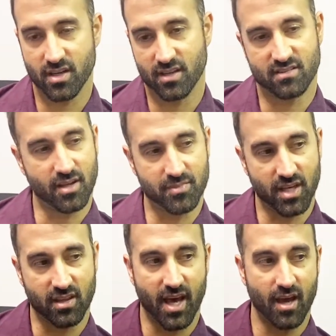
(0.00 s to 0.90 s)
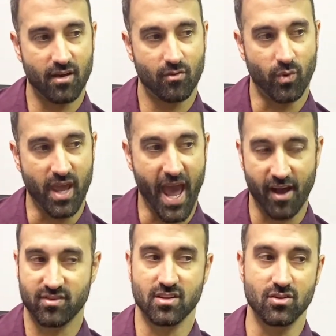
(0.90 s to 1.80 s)
It's something that we
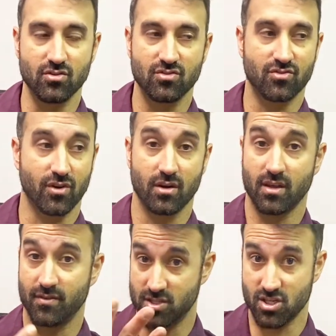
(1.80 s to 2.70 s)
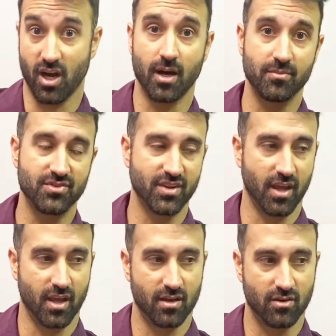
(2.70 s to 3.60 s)
have to use for even jobs
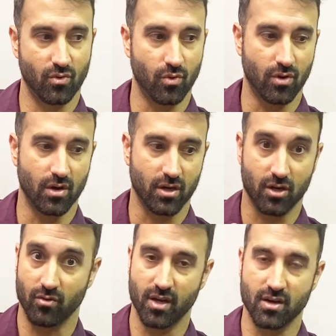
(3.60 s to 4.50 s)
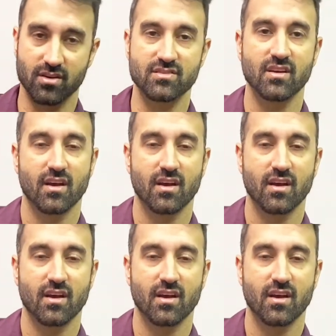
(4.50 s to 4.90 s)
and or careers.